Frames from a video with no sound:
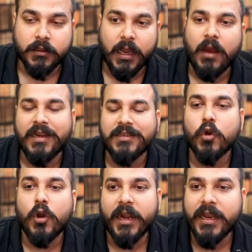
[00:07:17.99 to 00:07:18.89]
Now
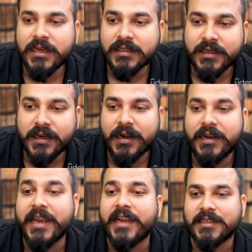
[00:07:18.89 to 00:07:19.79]
let's go ahead and consider
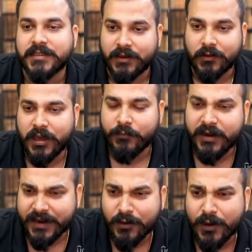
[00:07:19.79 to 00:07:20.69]
a data set. Okay,
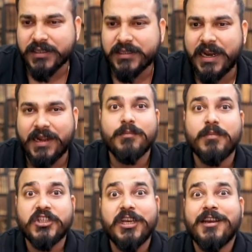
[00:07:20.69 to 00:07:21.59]
we'll try to understand in
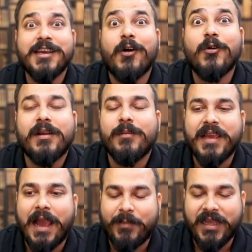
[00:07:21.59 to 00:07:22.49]
machine learning how it will
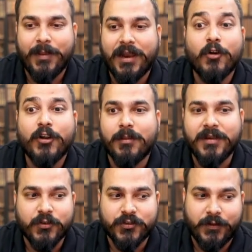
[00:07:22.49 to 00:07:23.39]
be applicable, how it will
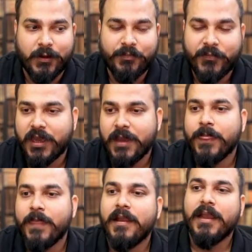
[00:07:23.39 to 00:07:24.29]
be useful. Okay,
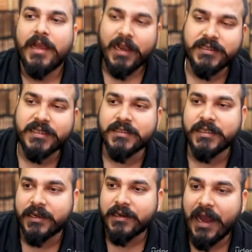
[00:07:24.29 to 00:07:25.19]
let's
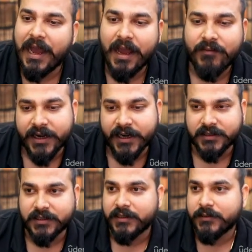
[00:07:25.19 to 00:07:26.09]
consider I have a
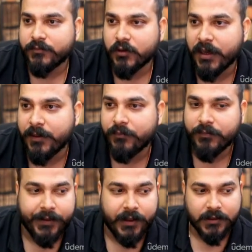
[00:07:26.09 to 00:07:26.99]
data set. Okay,
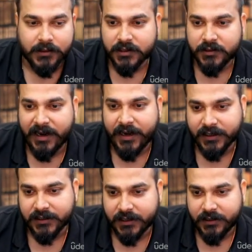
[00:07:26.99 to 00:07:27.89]
this is my
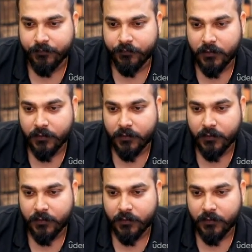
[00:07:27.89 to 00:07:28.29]
data set.